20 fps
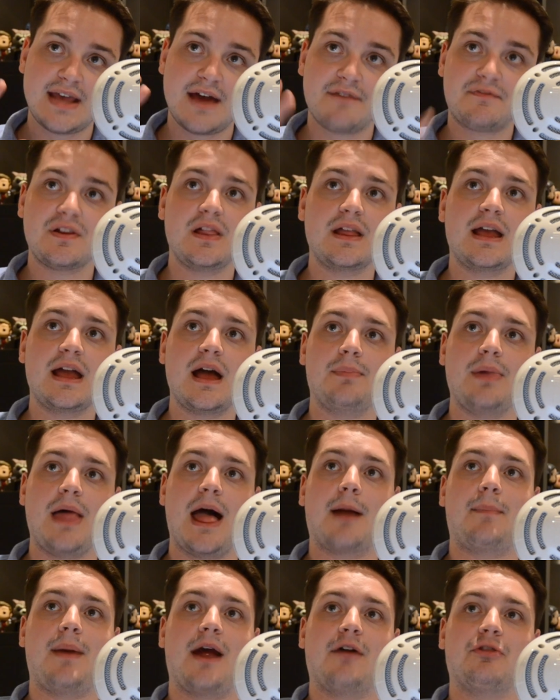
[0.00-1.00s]
definitely
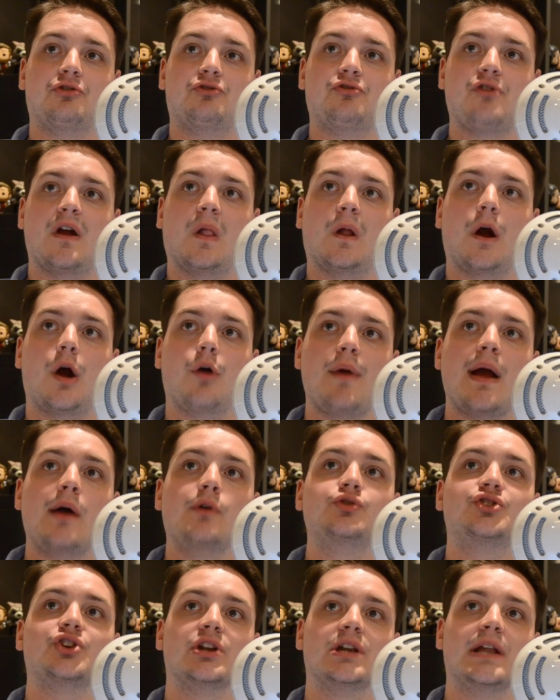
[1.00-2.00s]
a Black Panther trailer
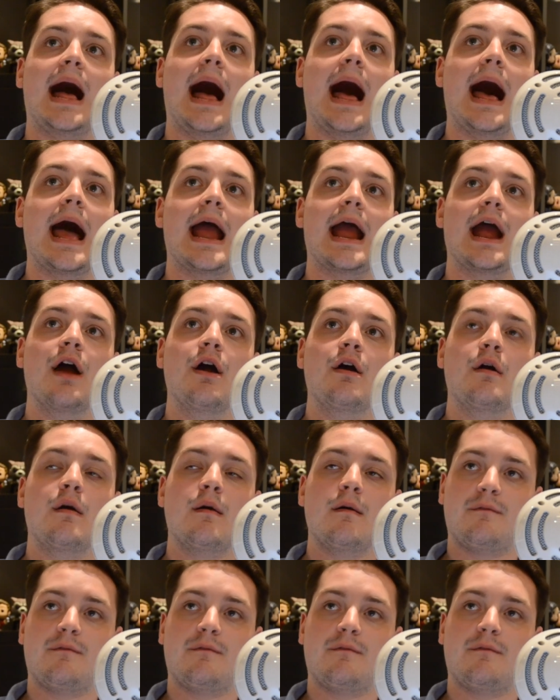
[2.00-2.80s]
around July